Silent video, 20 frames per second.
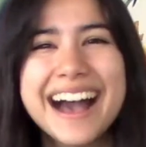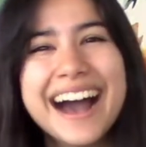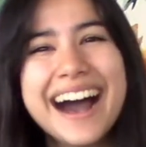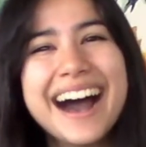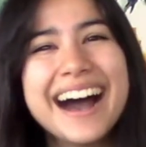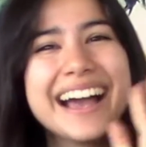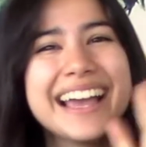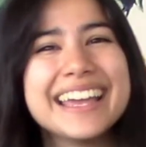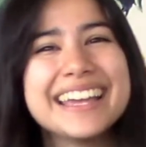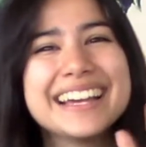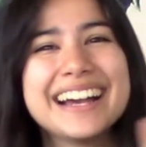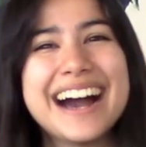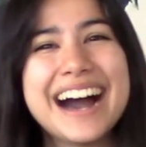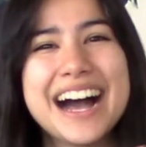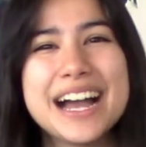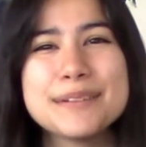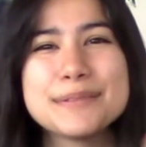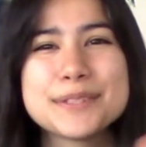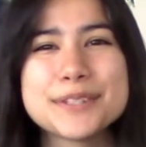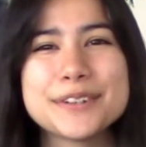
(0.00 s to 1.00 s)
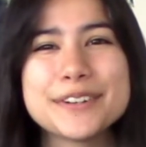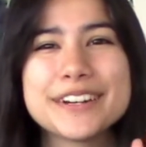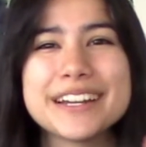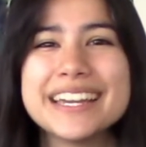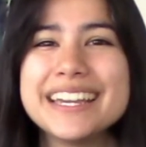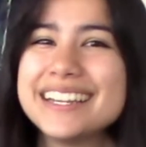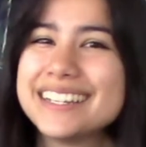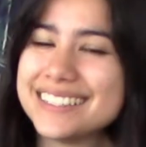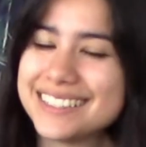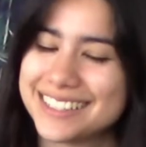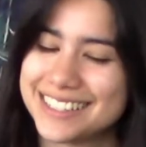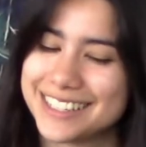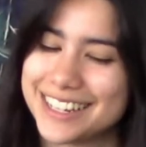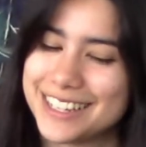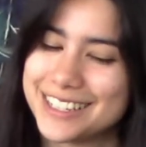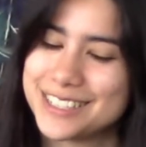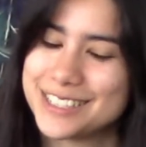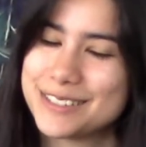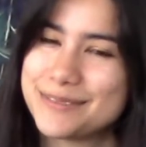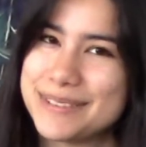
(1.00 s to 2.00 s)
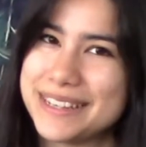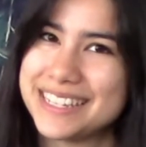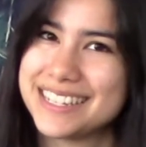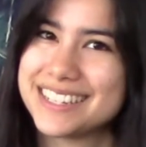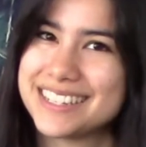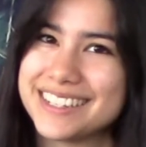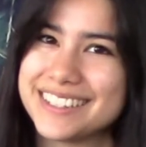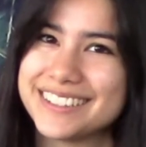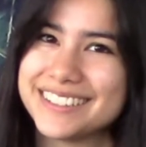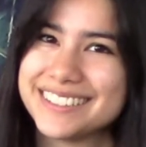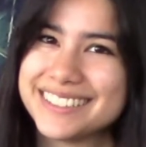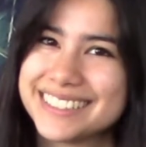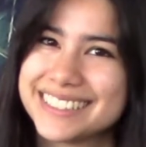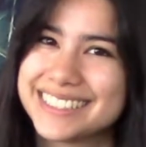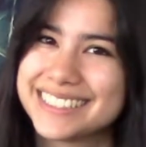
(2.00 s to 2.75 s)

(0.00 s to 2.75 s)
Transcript: hi, I'm Tori. Nice to meet you.